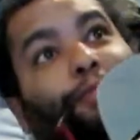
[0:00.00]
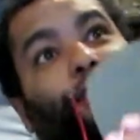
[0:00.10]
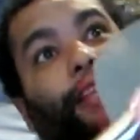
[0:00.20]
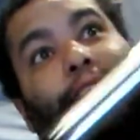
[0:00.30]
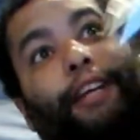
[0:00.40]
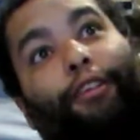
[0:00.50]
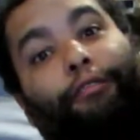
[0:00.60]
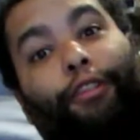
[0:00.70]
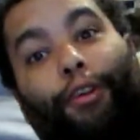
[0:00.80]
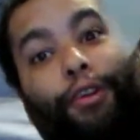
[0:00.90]
take it
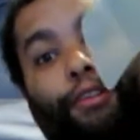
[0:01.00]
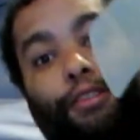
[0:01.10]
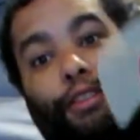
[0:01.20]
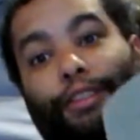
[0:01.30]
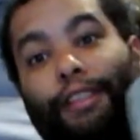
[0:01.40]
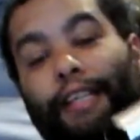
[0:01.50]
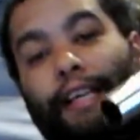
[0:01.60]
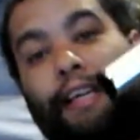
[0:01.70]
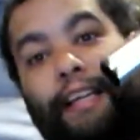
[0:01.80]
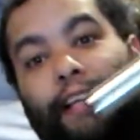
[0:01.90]
off the hooks,
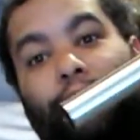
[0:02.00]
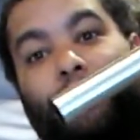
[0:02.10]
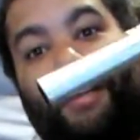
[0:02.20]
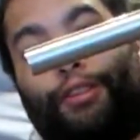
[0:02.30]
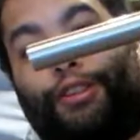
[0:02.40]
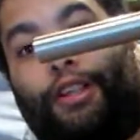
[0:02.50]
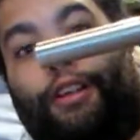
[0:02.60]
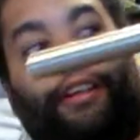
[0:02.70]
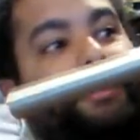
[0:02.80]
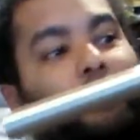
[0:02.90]
leave it
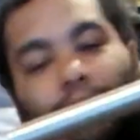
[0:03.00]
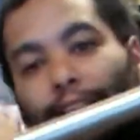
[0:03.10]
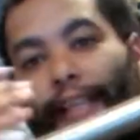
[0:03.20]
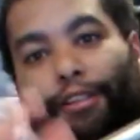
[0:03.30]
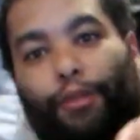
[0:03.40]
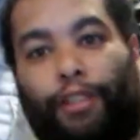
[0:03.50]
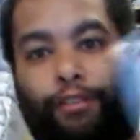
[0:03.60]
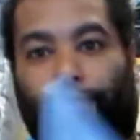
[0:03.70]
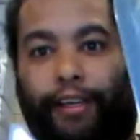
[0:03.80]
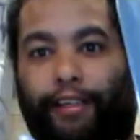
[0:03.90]
outside, and let it do
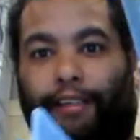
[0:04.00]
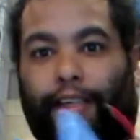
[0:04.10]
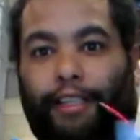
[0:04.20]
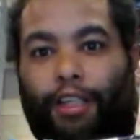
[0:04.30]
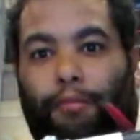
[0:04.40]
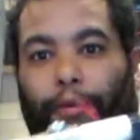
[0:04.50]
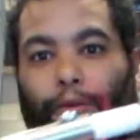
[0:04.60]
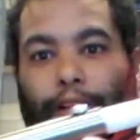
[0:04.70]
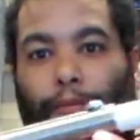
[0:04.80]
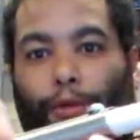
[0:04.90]
its thing. And it's gonna be
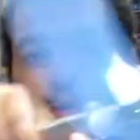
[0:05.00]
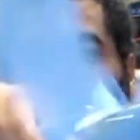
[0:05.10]
one of them ones